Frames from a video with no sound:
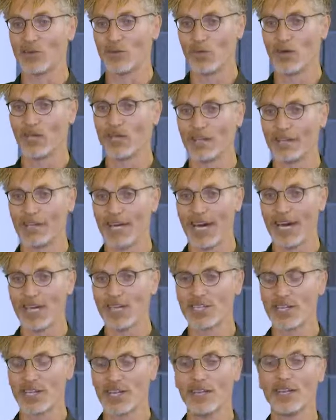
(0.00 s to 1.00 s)
in one
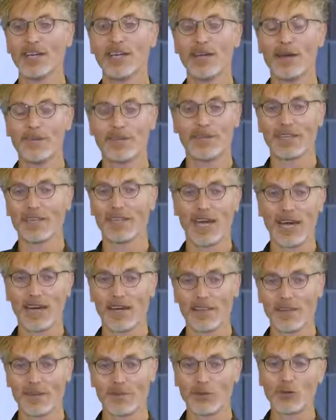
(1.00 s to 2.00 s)
location, but
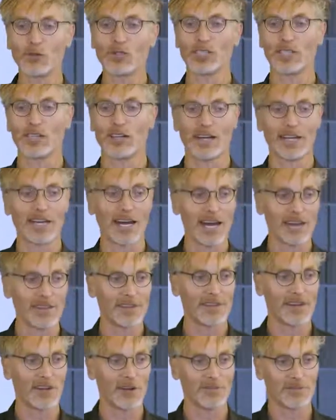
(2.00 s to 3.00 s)
the 49
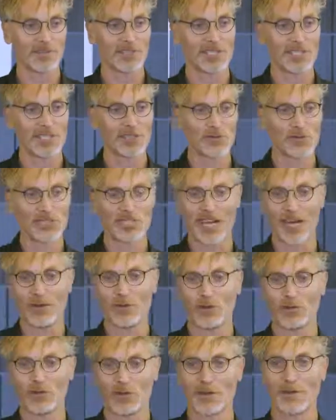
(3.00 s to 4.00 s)
other offices were saying,
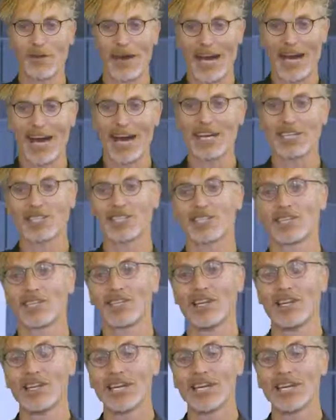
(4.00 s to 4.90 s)
well, what about us?